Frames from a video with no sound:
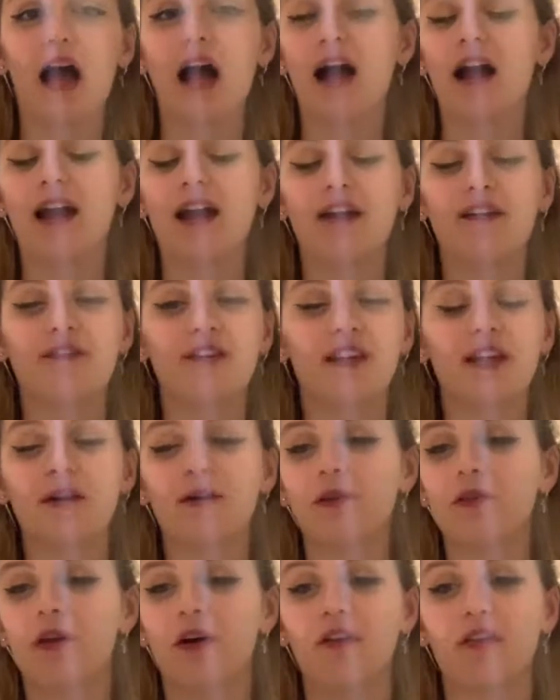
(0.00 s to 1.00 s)
I video a
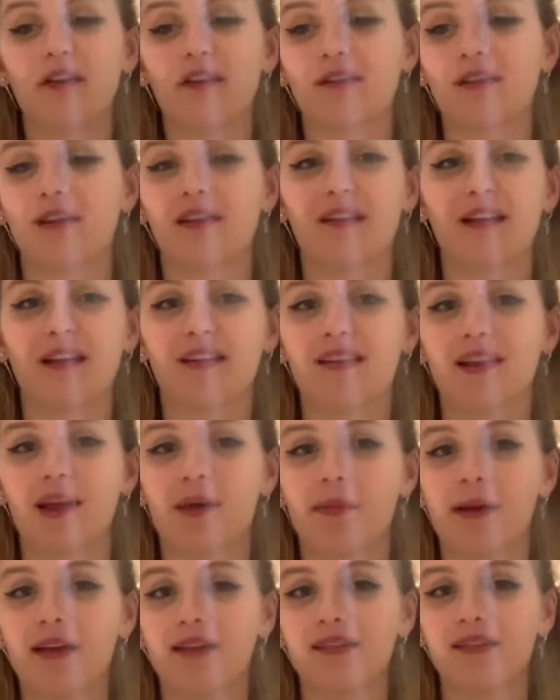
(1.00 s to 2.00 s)
lot of things on a day-to-day
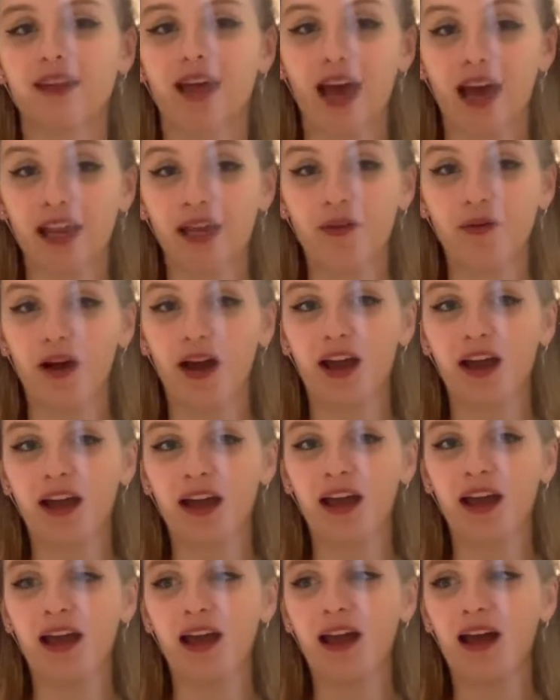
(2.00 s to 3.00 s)
basis anyway.
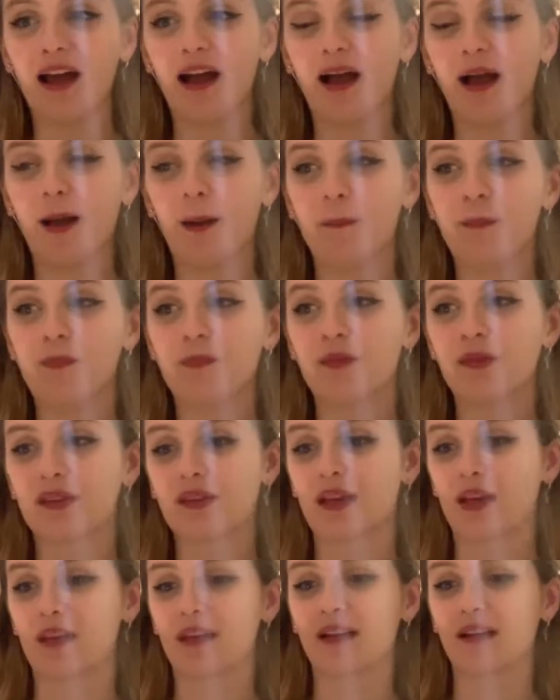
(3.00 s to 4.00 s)
So
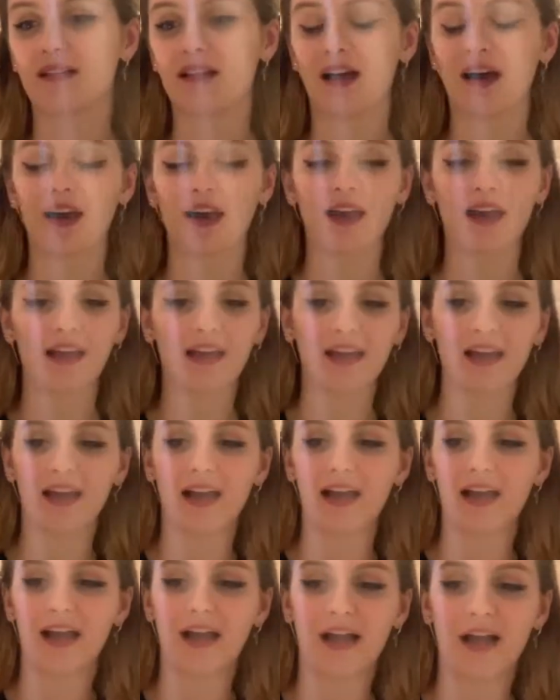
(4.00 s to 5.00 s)
things like,
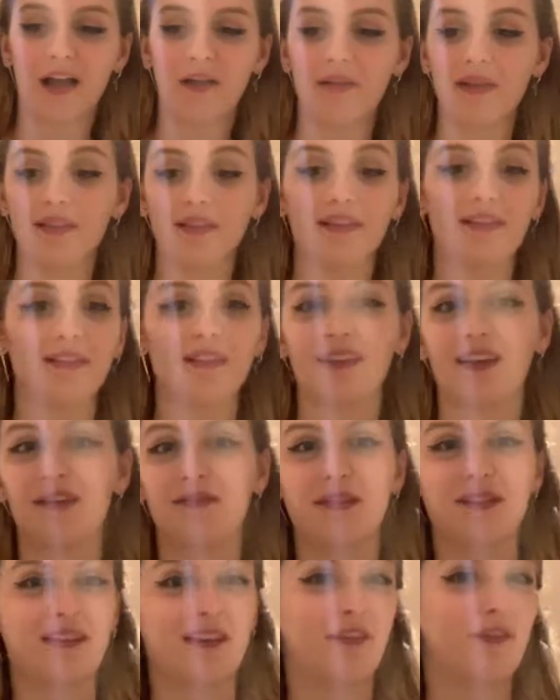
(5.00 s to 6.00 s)
this is going
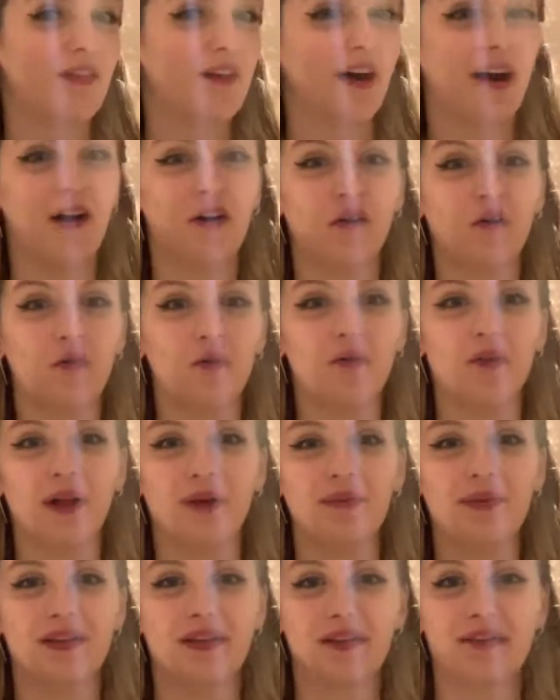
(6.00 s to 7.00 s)
to be stuff that I'll
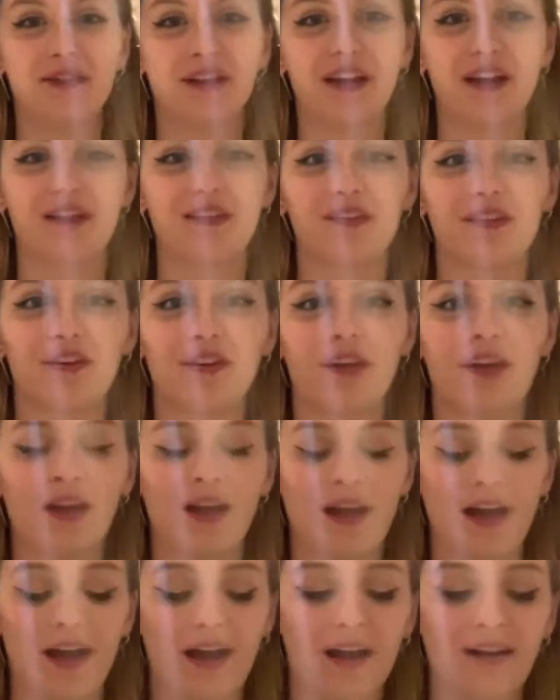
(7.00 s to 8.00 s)
like be doing videos on.
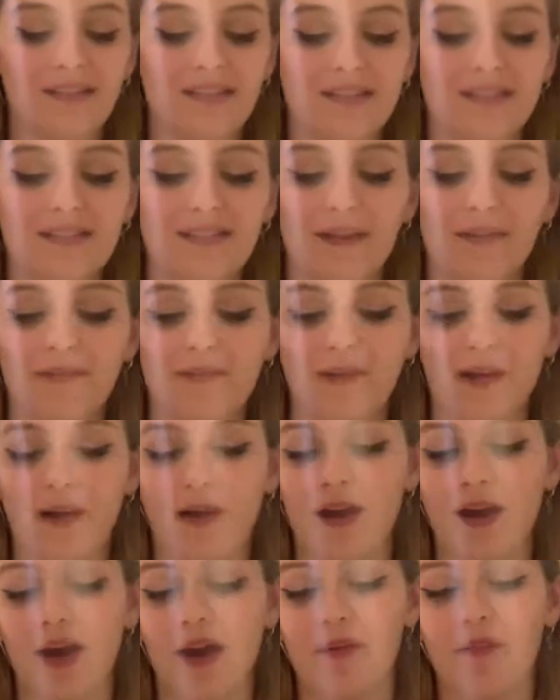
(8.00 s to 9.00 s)
I'll do stuff
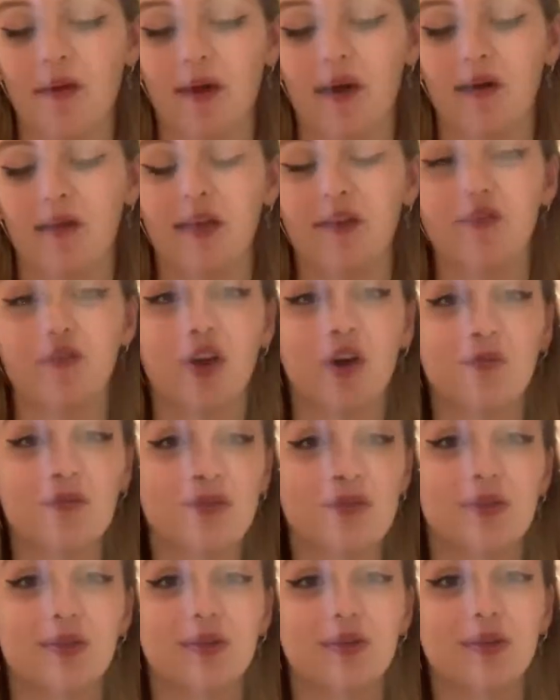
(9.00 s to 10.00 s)
about like drama
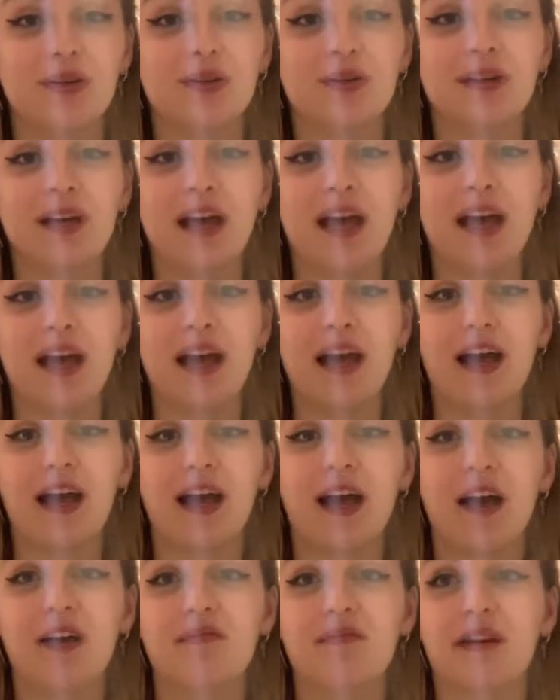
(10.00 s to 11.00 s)
school,
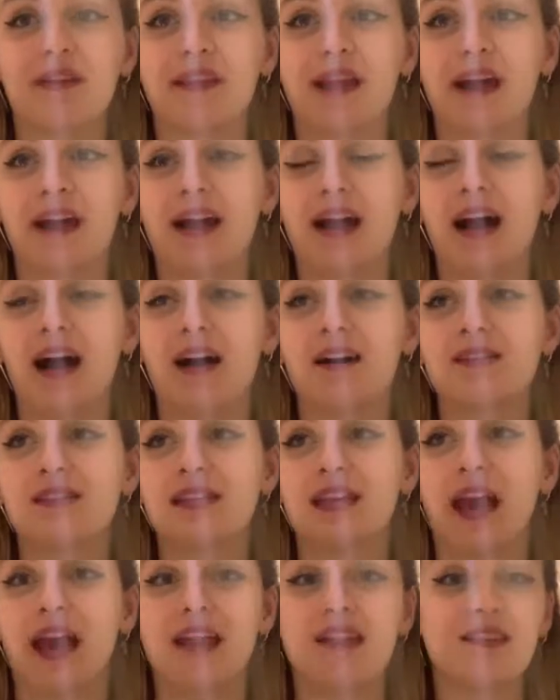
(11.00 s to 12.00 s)
and like how to
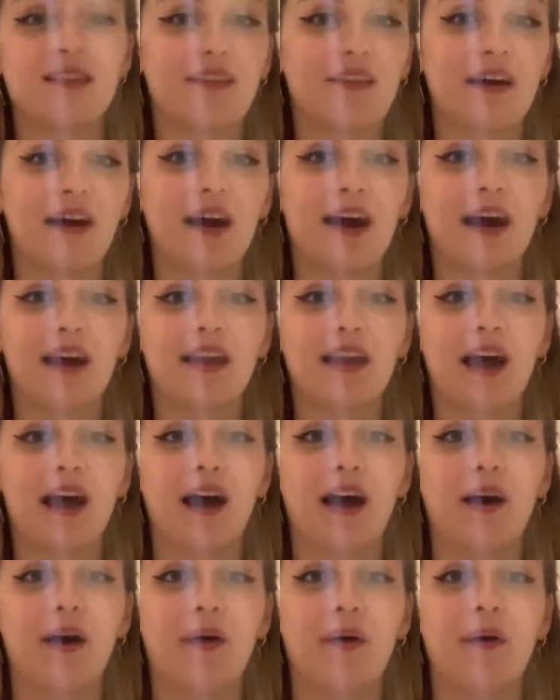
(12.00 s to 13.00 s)
get into that, and
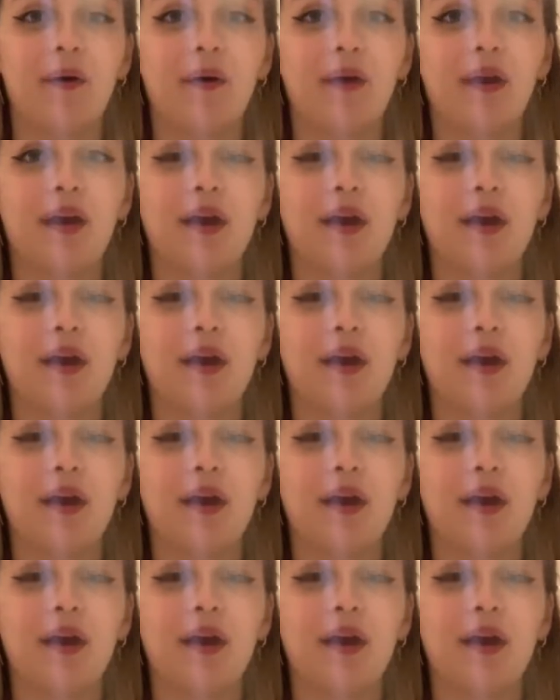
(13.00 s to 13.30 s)
how